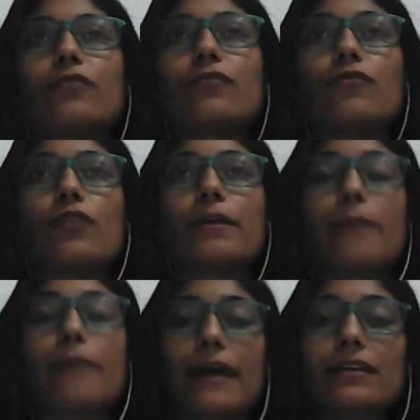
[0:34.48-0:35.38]
for a
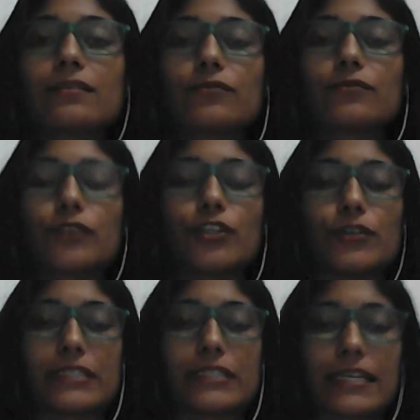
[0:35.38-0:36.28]
bank from
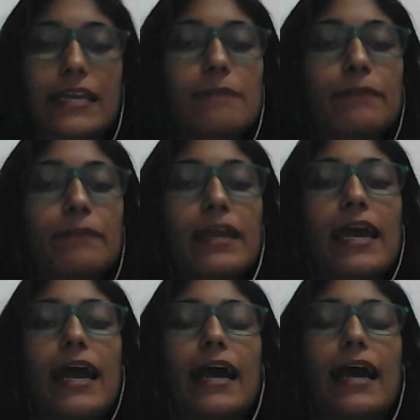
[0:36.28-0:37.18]
USA.
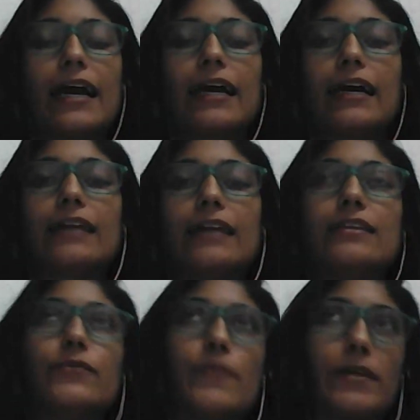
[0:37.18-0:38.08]
I
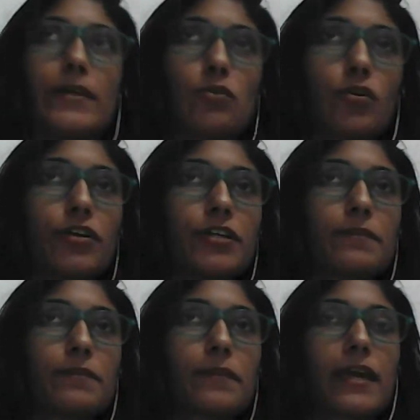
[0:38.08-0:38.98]
live with my
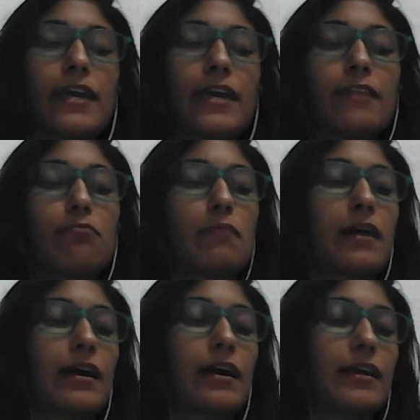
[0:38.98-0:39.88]
daughter and
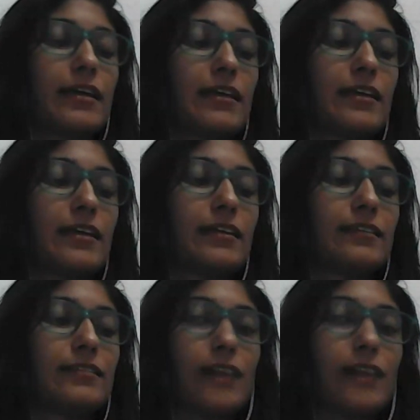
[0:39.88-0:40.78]
my
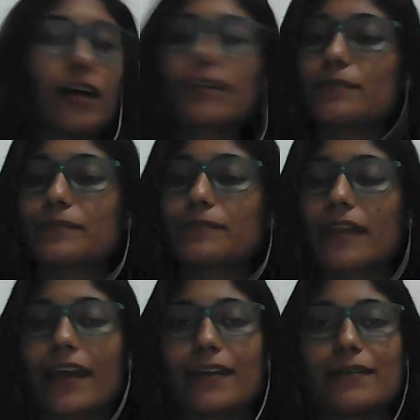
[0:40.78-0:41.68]
dog
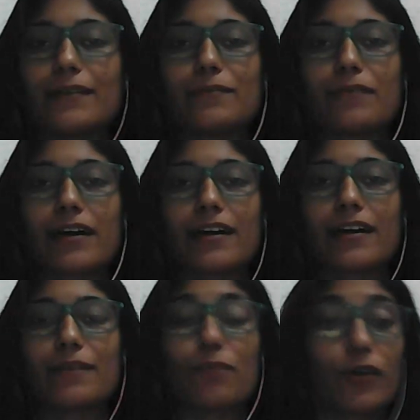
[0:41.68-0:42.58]
and
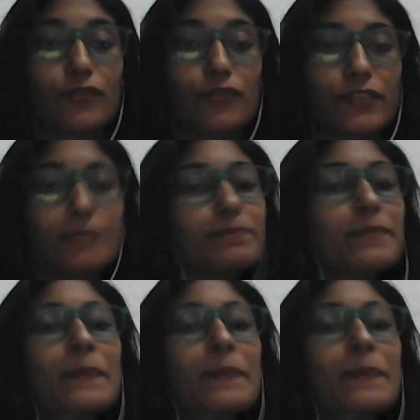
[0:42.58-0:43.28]
my boyfriend,